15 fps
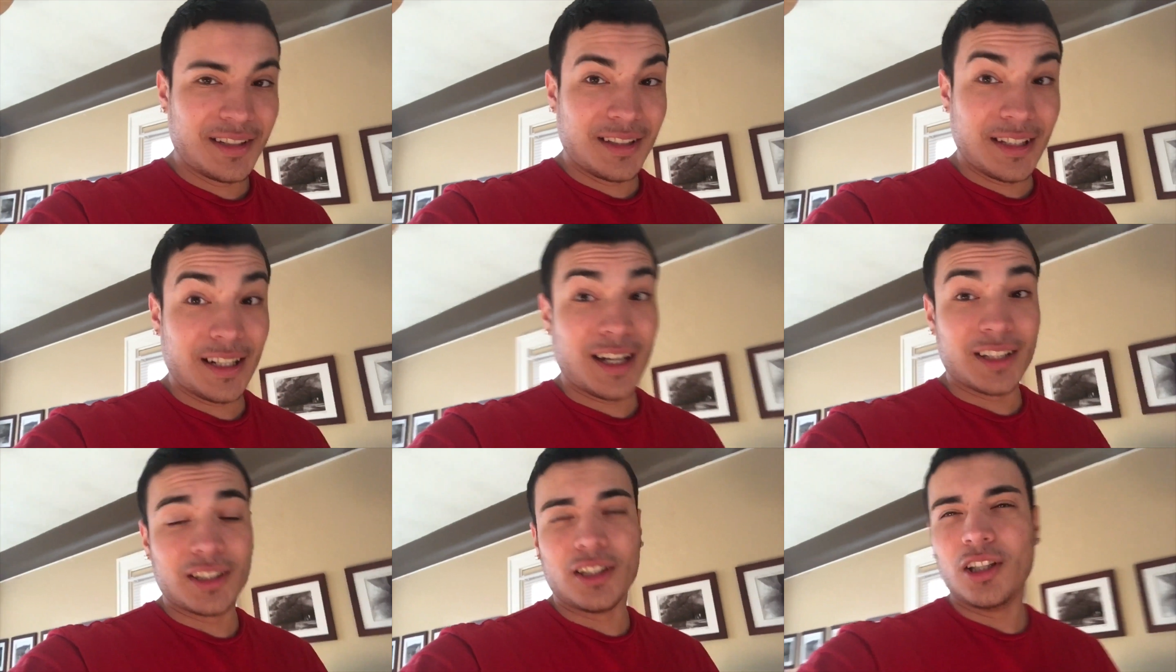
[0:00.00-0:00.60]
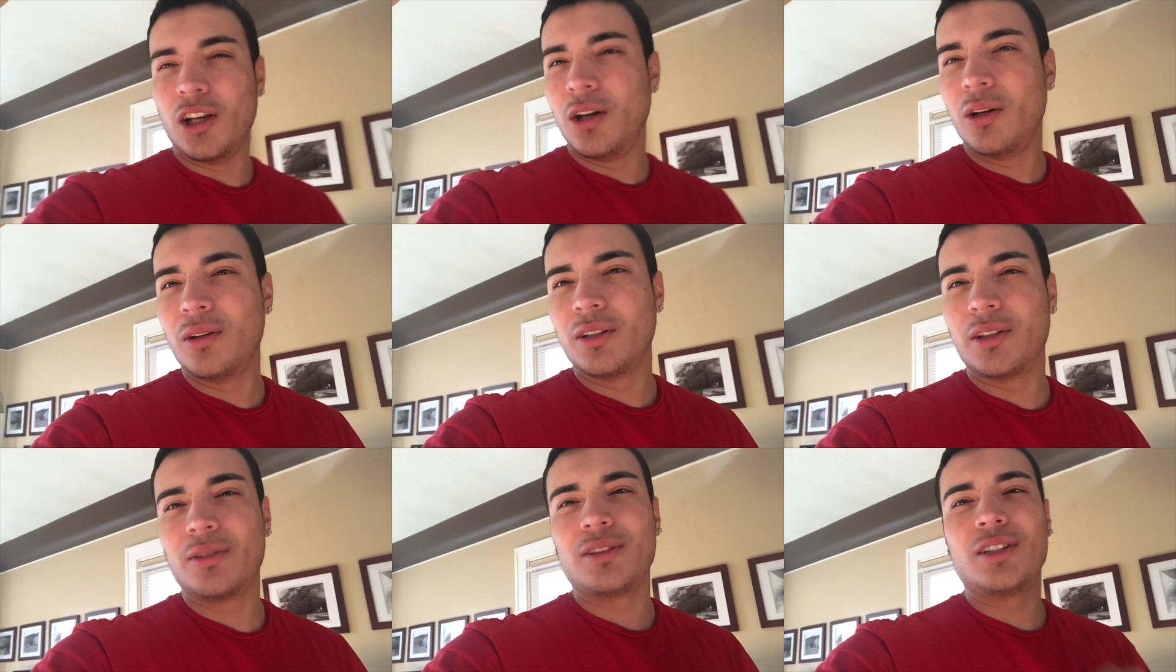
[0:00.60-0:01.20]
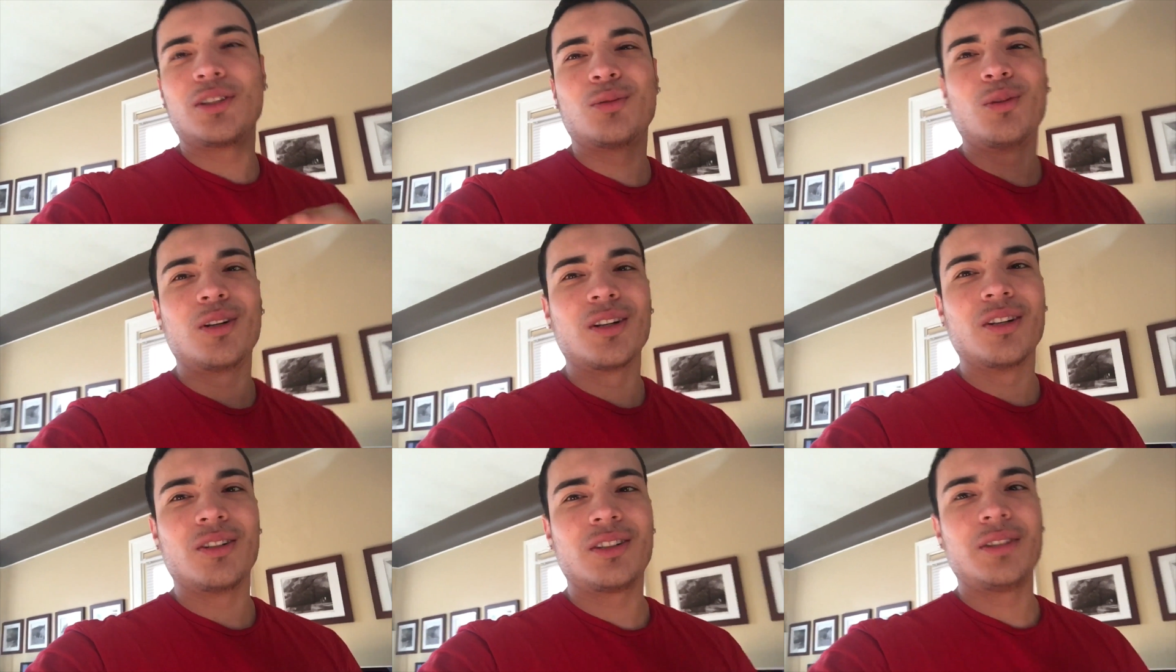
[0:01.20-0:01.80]
like on the low, there, this one
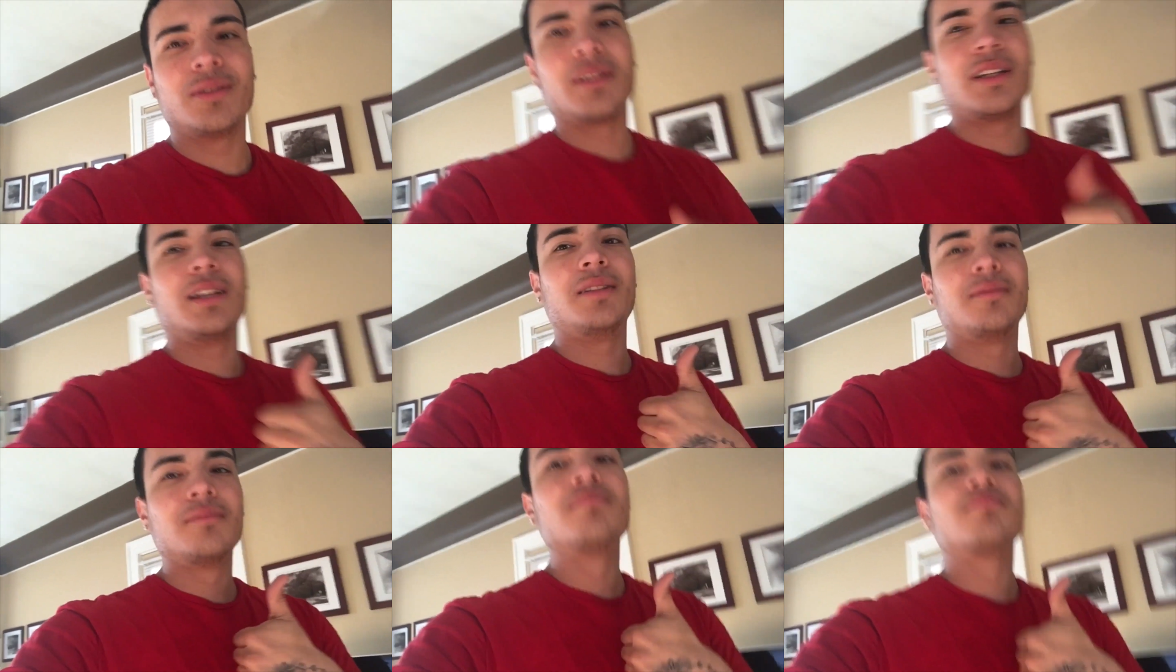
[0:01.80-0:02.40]
girl, she was like,